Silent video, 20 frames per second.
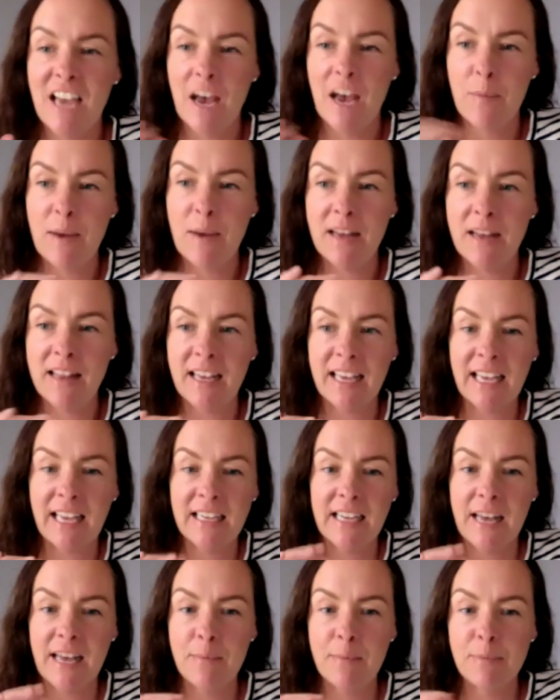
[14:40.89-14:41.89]
about that kind
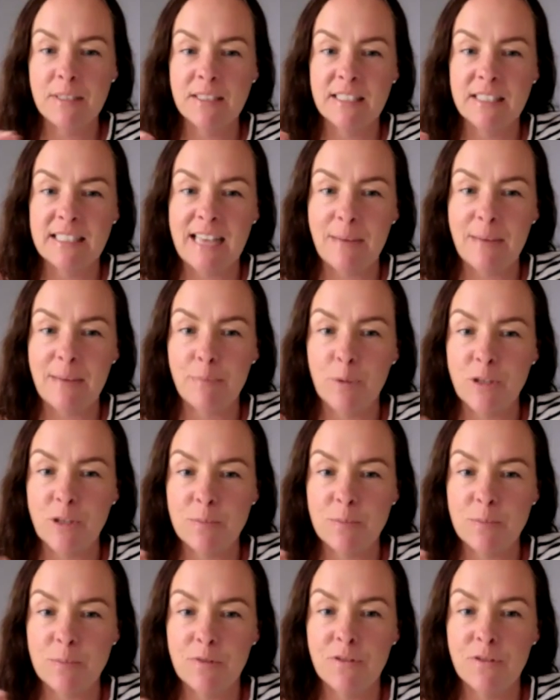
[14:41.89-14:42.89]
of like building that buzz
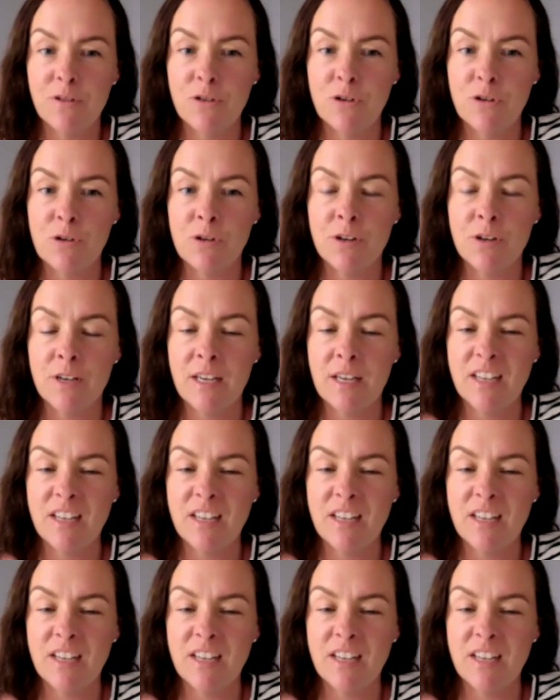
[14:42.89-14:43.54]
before